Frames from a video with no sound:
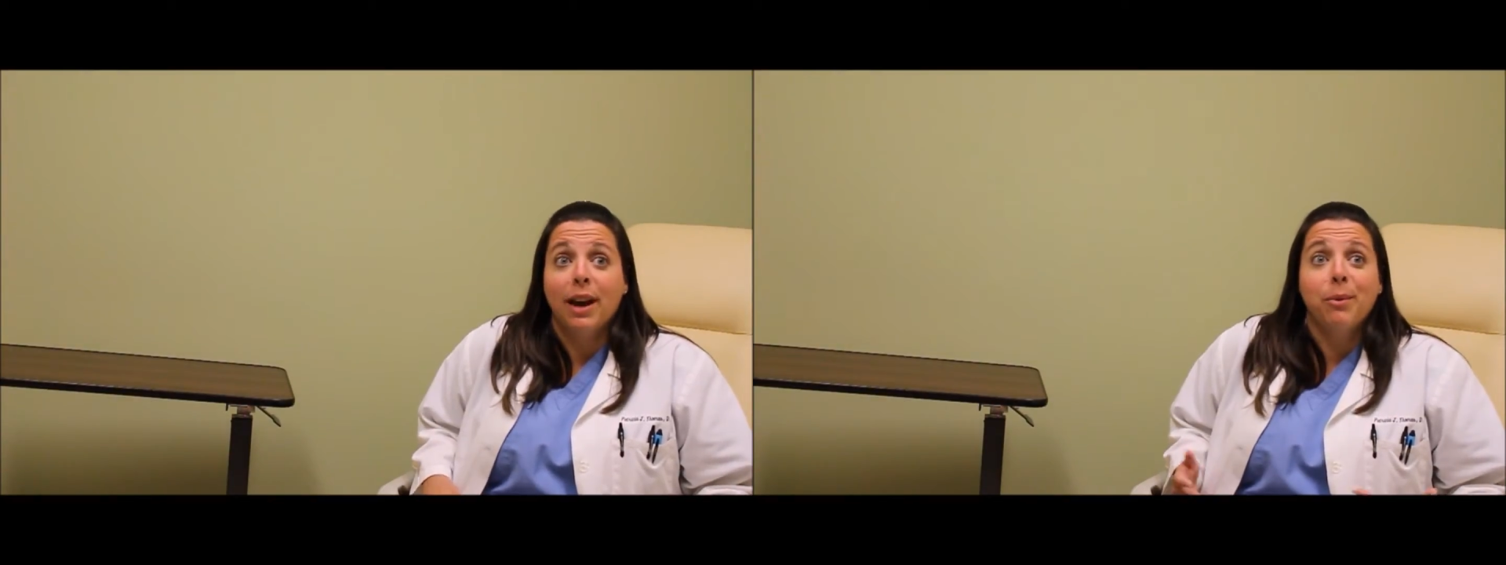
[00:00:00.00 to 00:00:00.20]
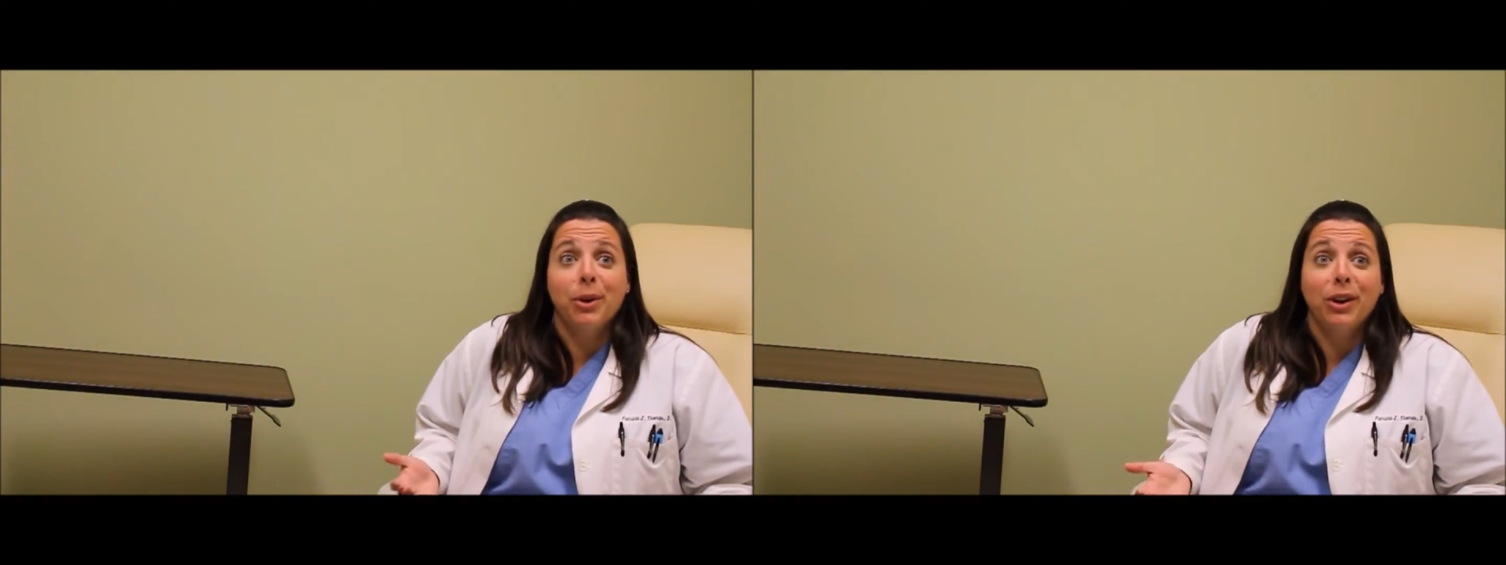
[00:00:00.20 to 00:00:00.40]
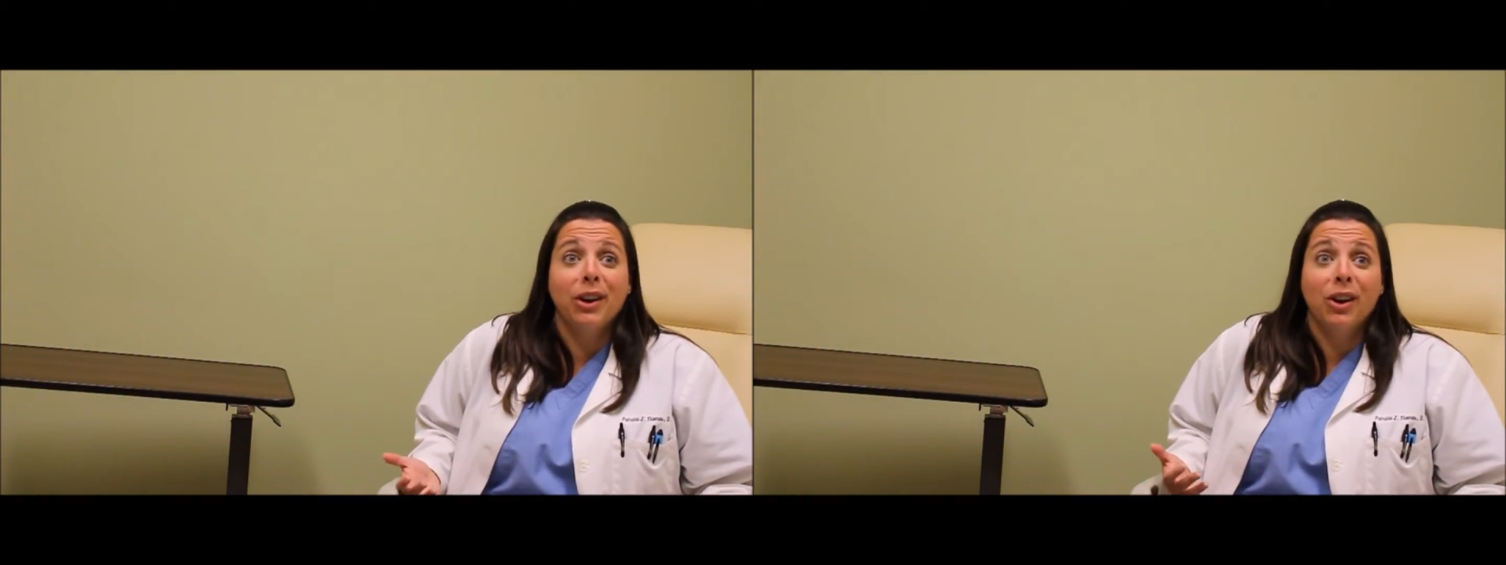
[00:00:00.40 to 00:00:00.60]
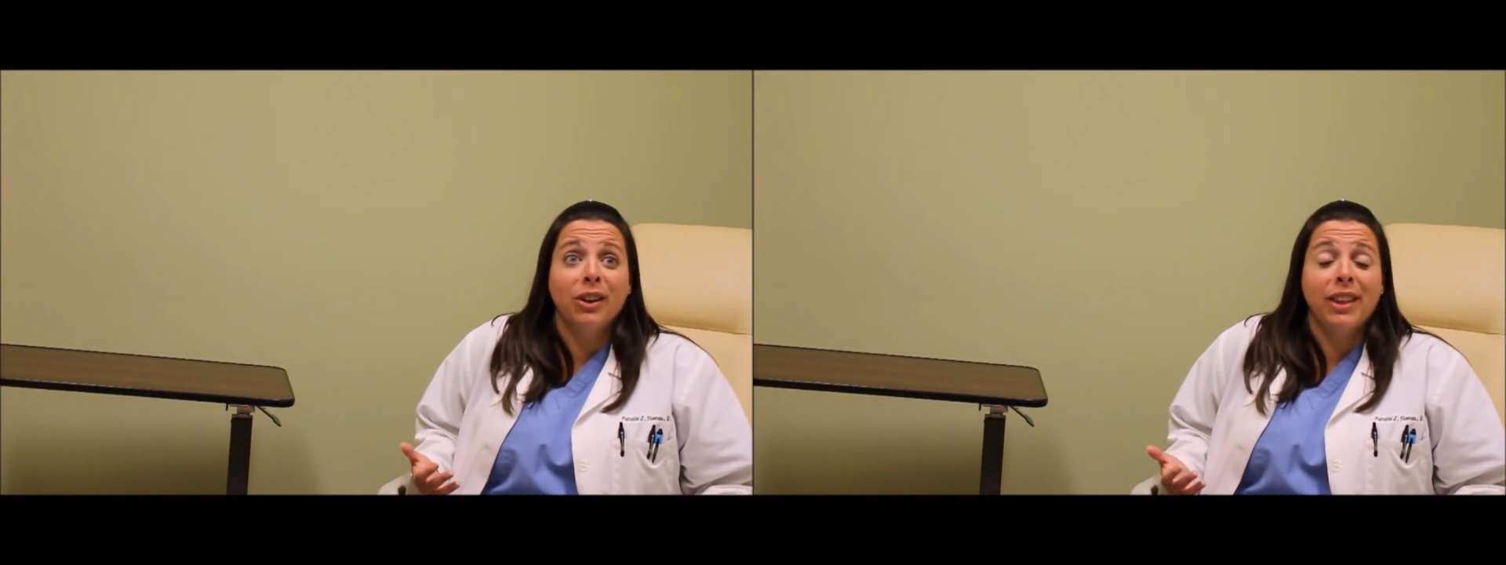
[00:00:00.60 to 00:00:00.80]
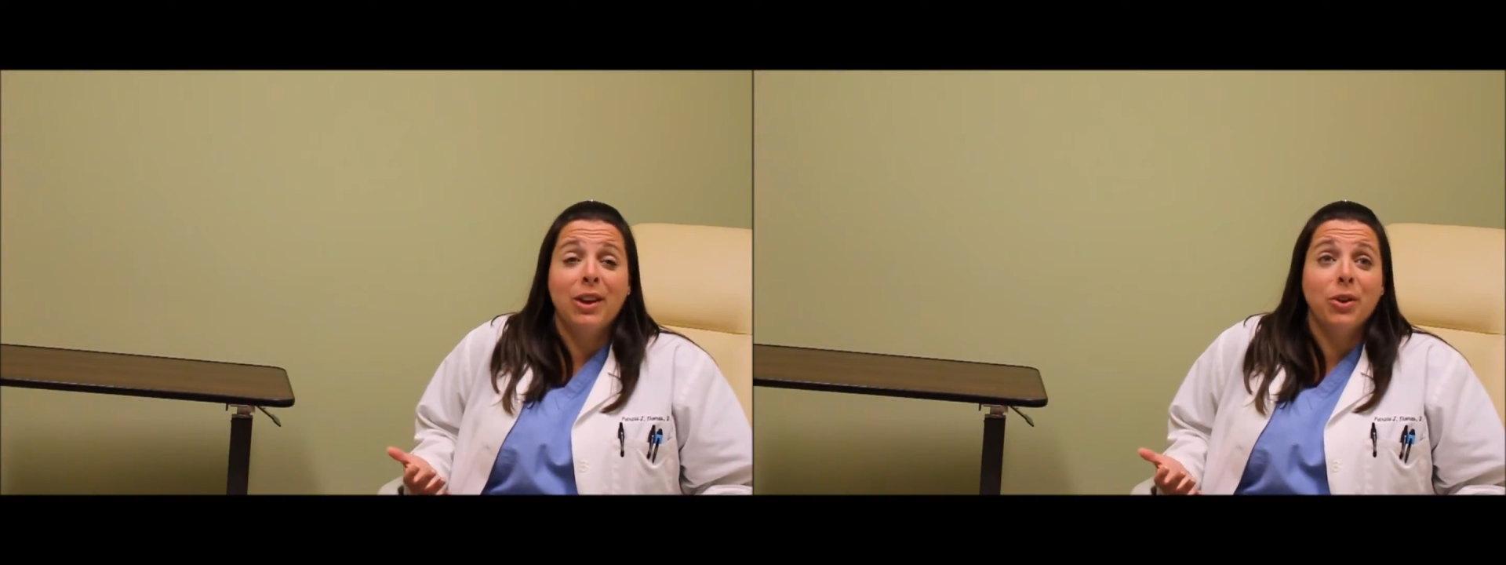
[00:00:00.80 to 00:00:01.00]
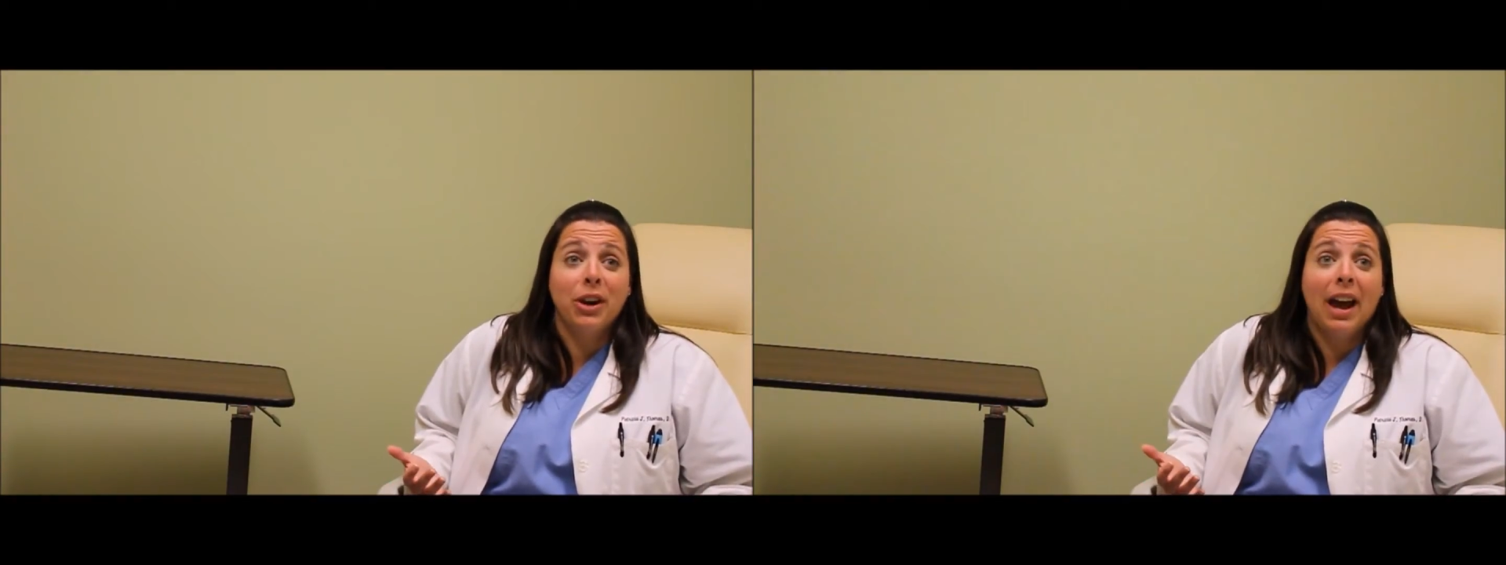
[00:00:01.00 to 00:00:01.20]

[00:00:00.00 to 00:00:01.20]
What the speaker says: that you could